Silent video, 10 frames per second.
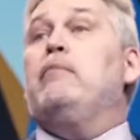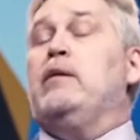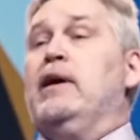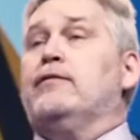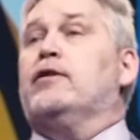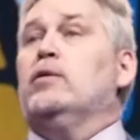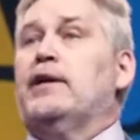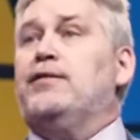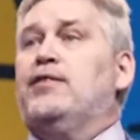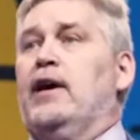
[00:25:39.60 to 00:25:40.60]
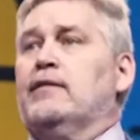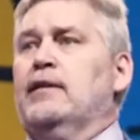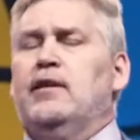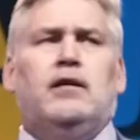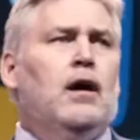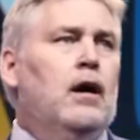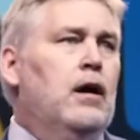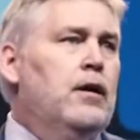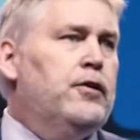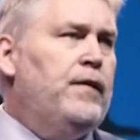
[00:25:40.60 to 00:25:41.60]
meet me at school at 6. I said,
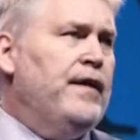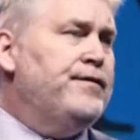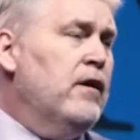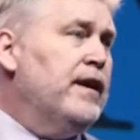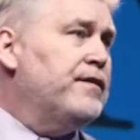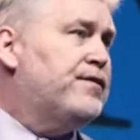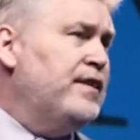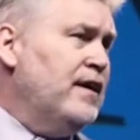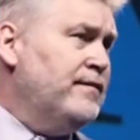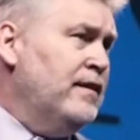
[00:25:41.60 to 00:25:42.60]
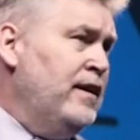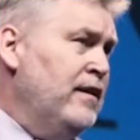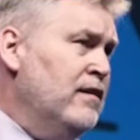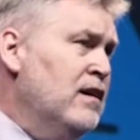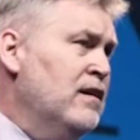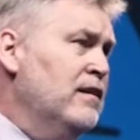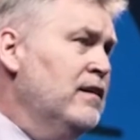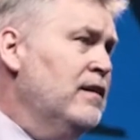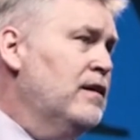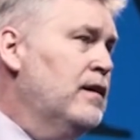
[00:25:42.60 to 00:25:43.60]
do they start at 6 in
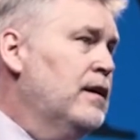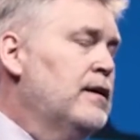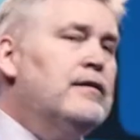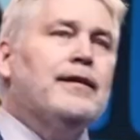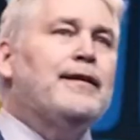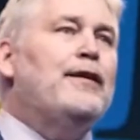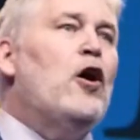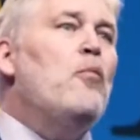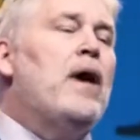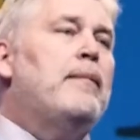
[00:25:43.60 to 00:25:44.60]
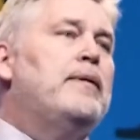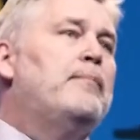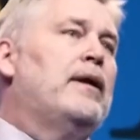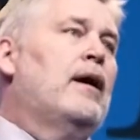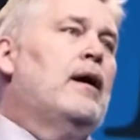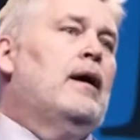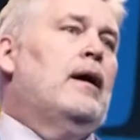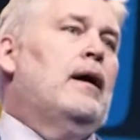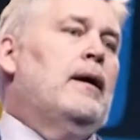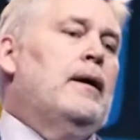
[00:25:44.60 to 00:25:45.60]
kindergarten? She said, no, baby, but
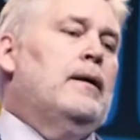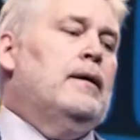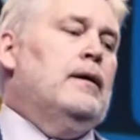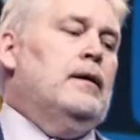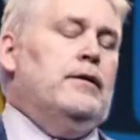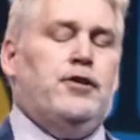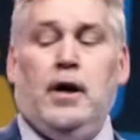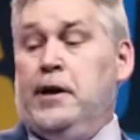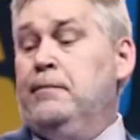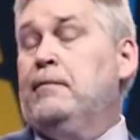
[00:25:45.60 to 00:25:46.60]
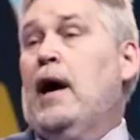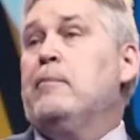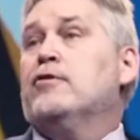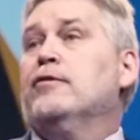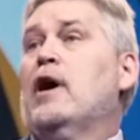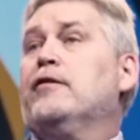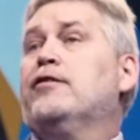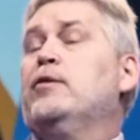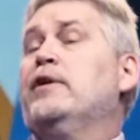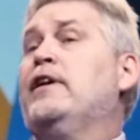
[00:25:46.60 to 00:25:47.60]
John, I'm sure Dr.
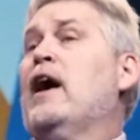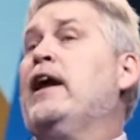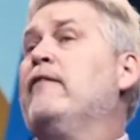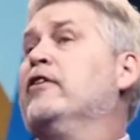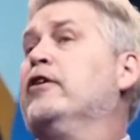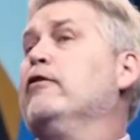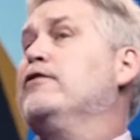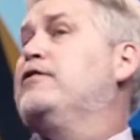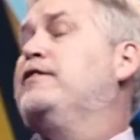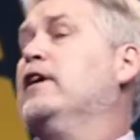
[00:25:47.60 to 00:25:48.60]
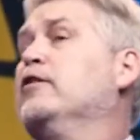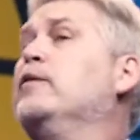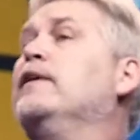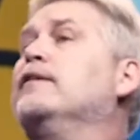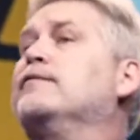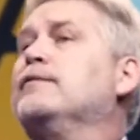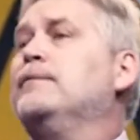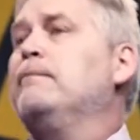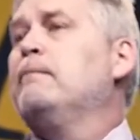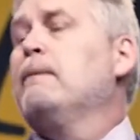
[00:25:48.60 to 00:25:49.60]
Stewart did not have the courage to tell you this,
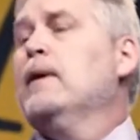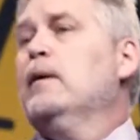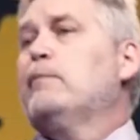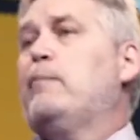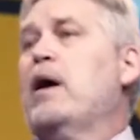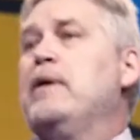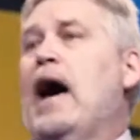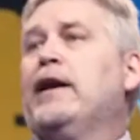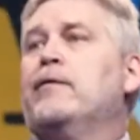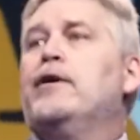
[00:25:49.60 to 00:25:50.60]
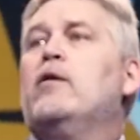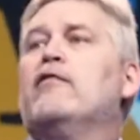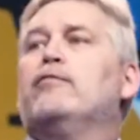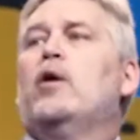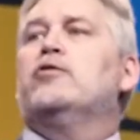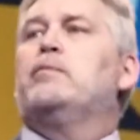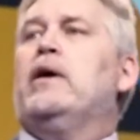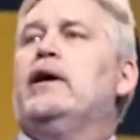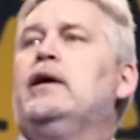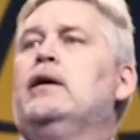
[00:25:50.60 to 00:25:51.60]
but baby, I don't know if
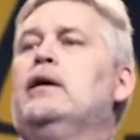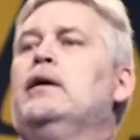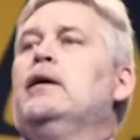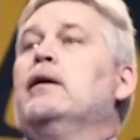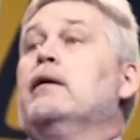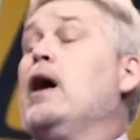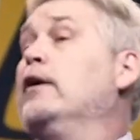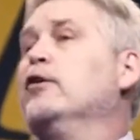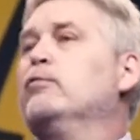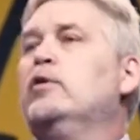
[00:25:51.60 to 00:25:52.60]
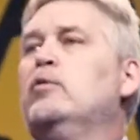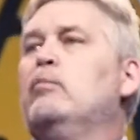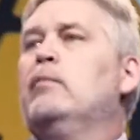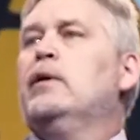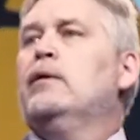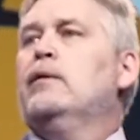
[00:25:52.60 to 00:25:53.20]
Rosemary got her room